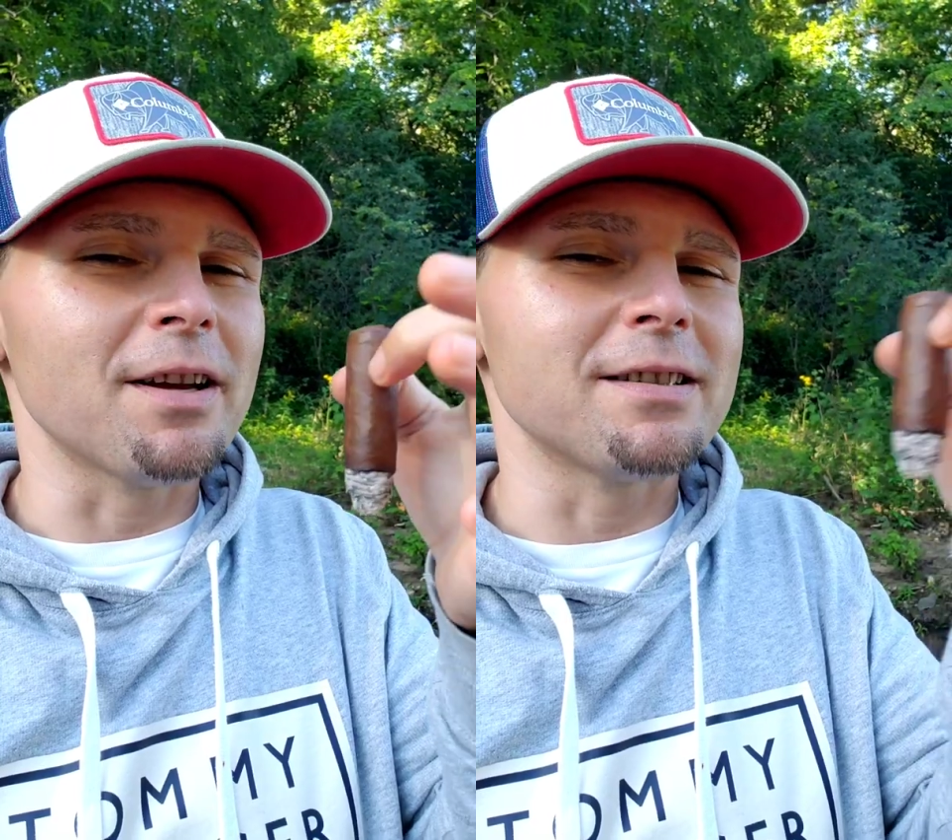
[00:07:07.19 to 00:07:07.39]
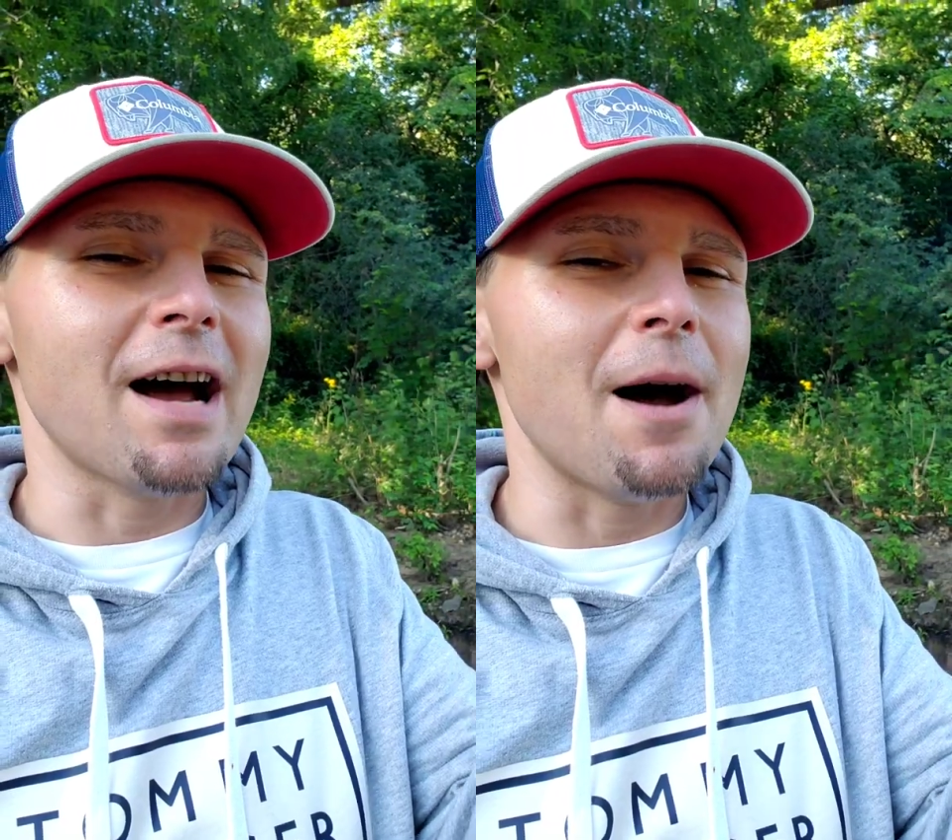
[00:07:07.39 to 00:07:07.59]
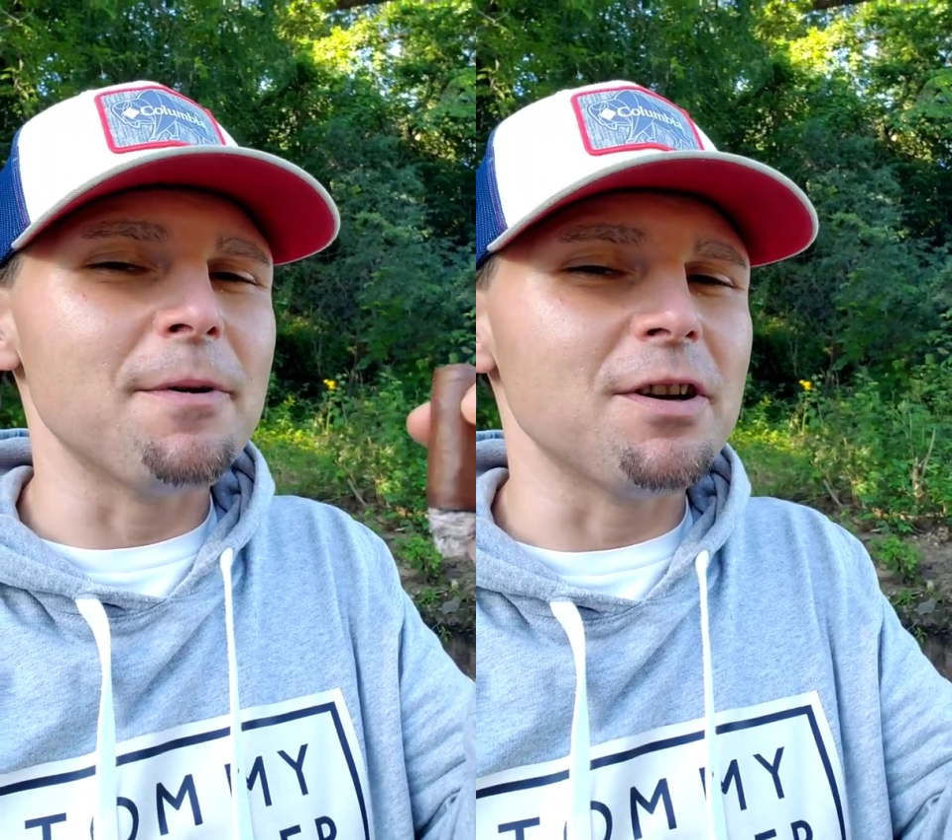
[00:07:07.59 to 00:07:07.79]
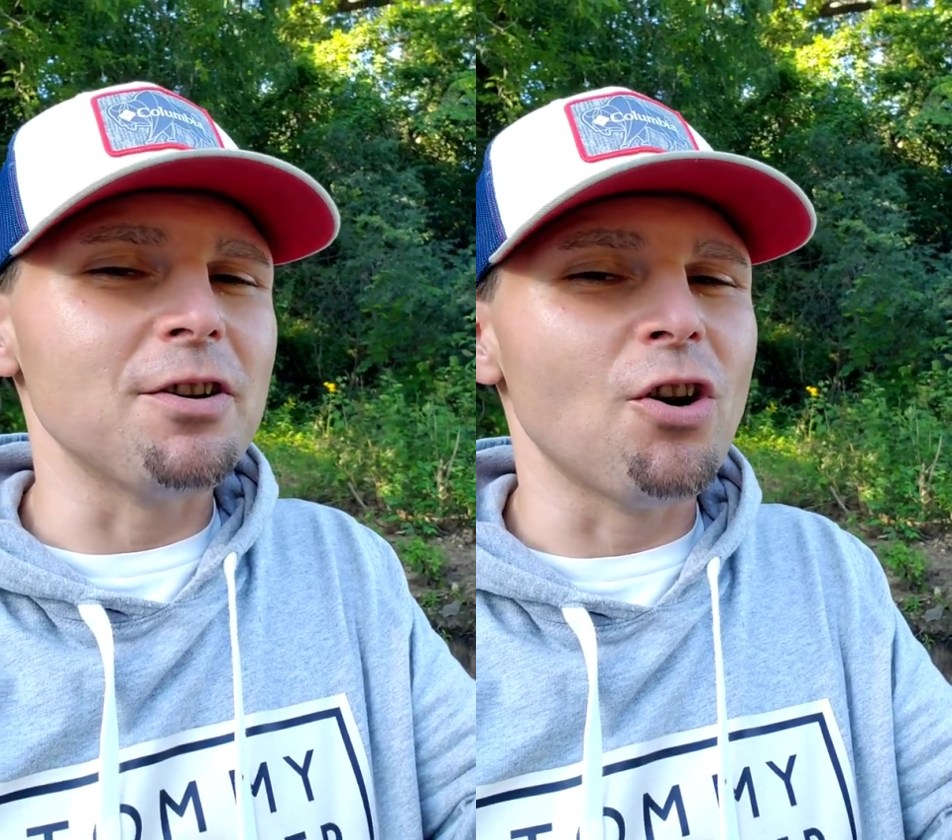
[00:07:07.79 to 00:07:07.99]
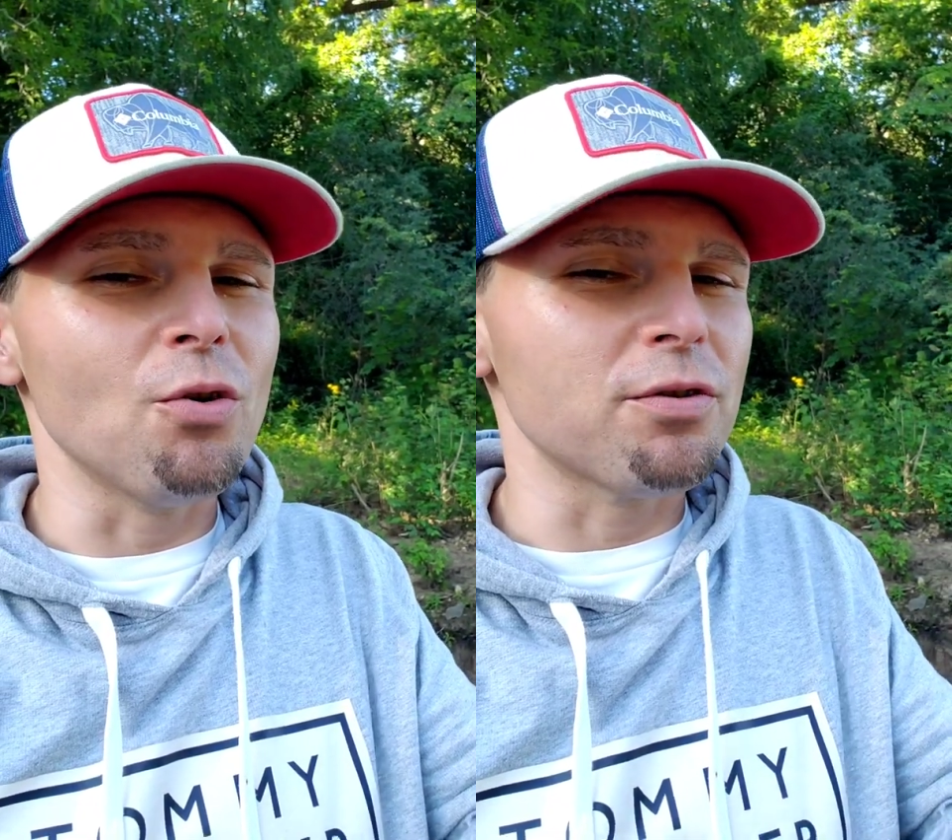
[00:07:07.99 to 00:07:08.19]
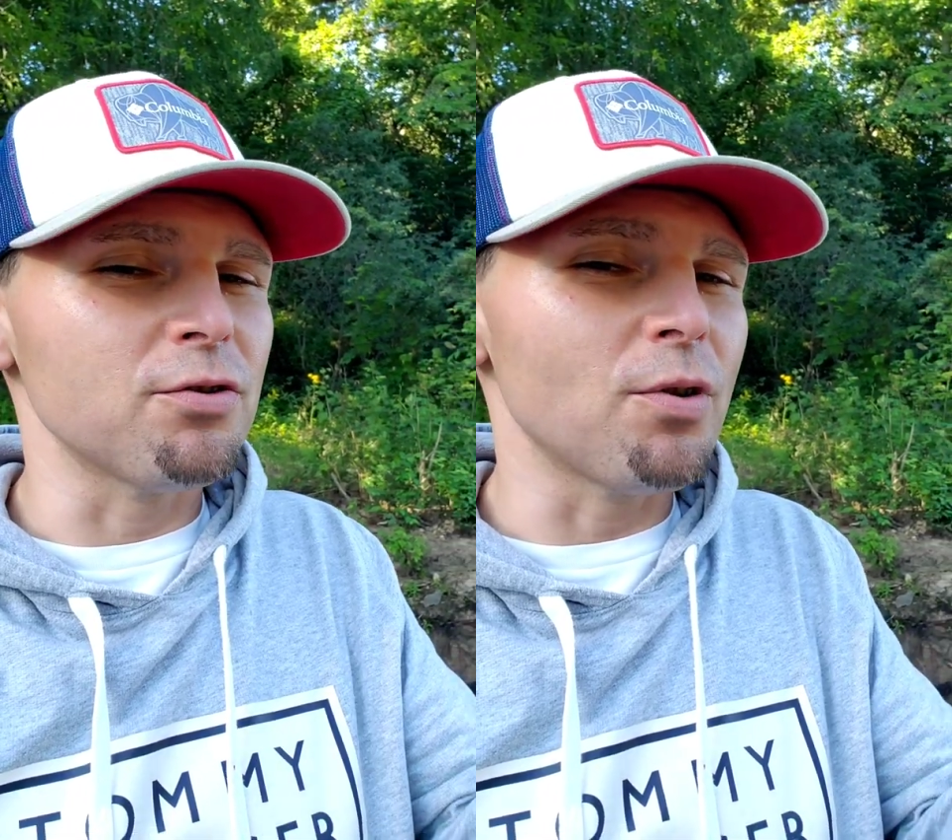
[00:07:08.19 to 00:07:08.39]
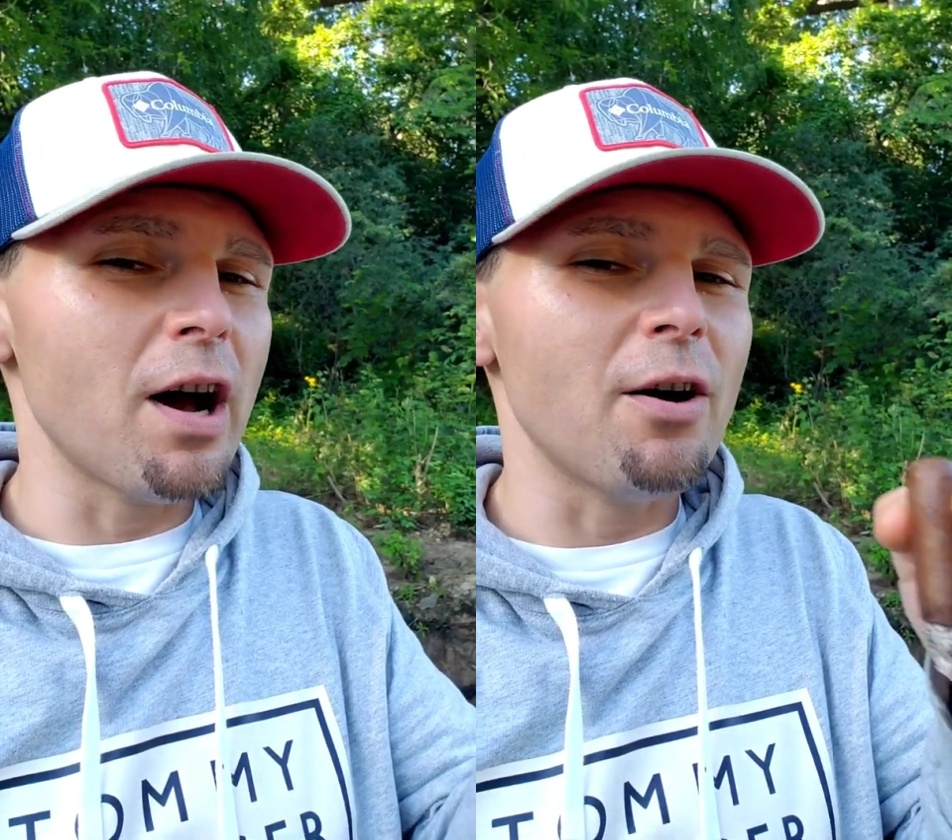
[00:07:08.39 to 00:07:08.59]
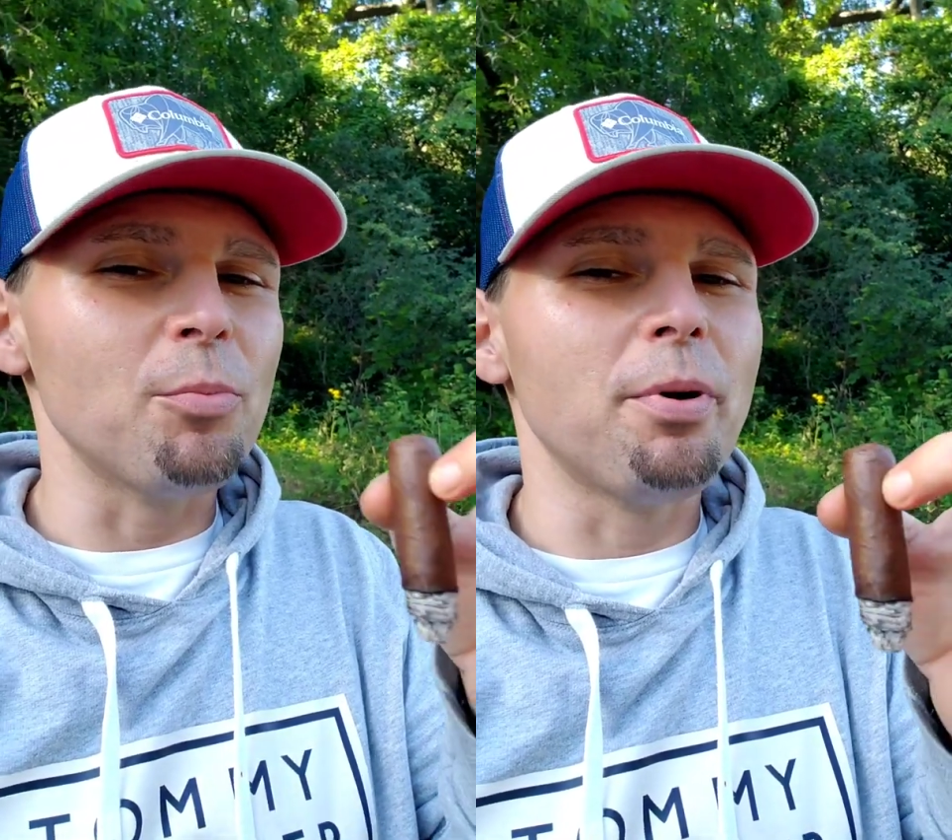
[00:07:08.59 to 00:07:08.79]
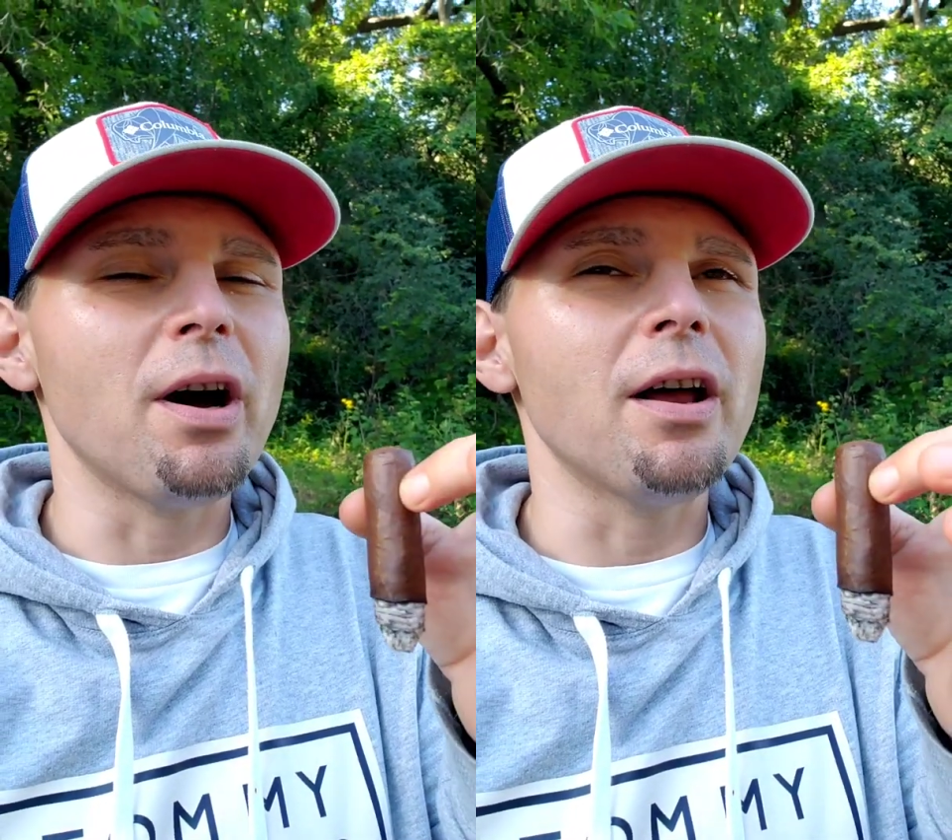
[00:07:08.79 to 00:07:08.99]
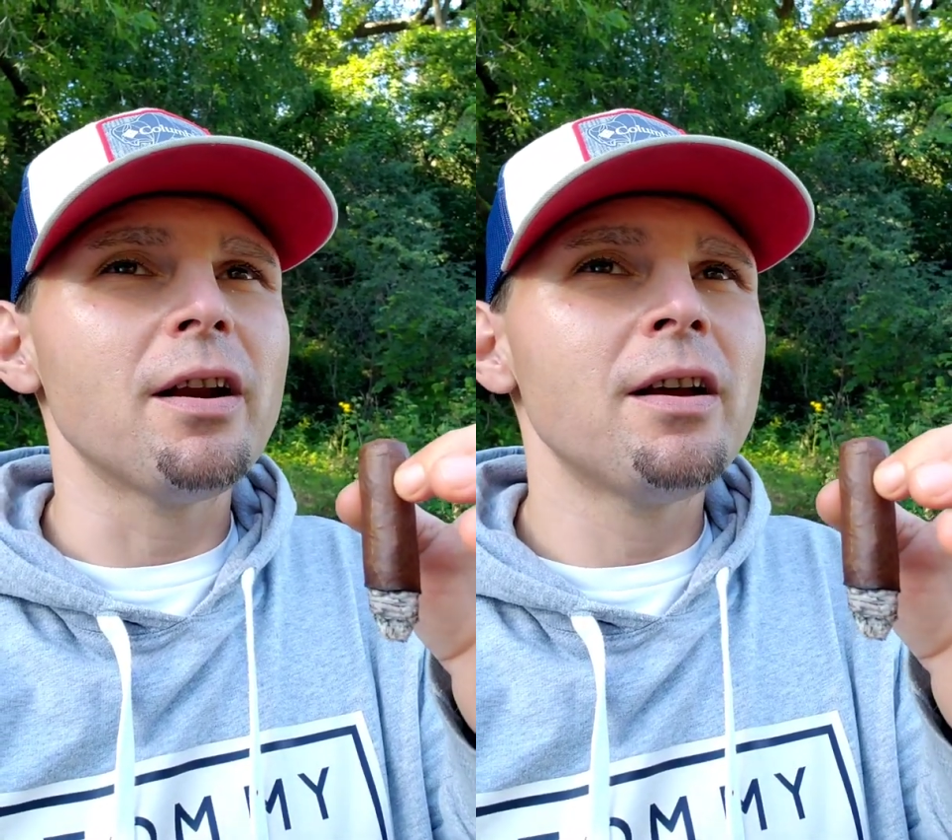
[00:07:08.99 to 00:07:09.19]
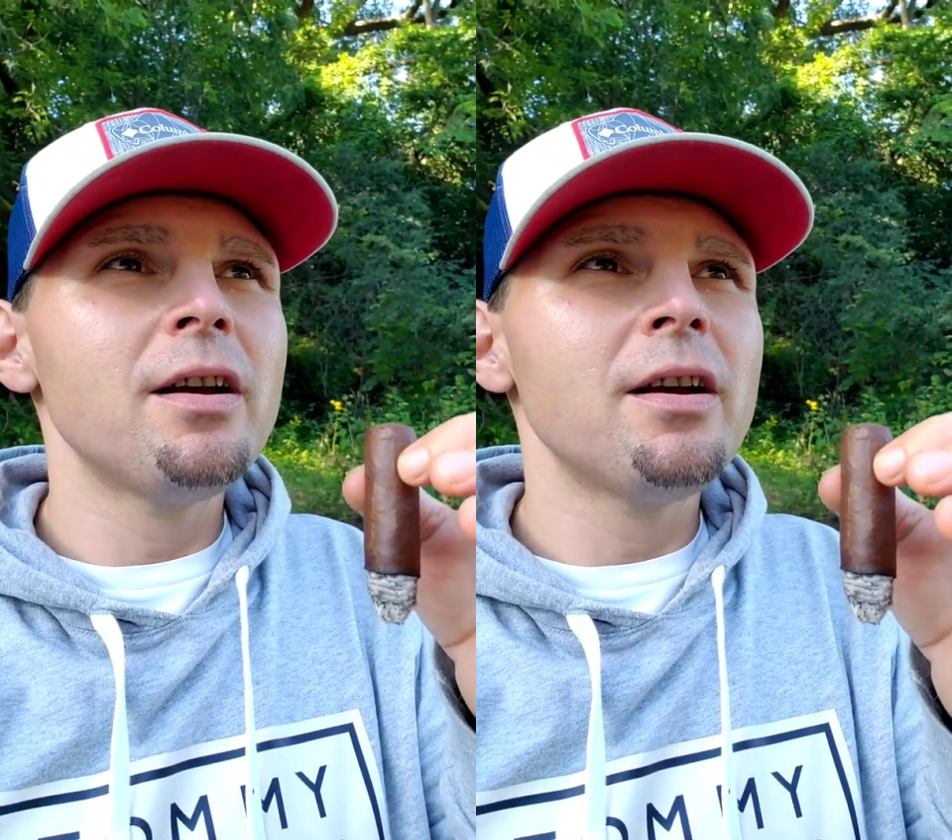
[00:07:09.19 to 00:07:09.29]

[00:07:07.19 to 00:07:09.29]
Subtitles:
like dominant note throughout, but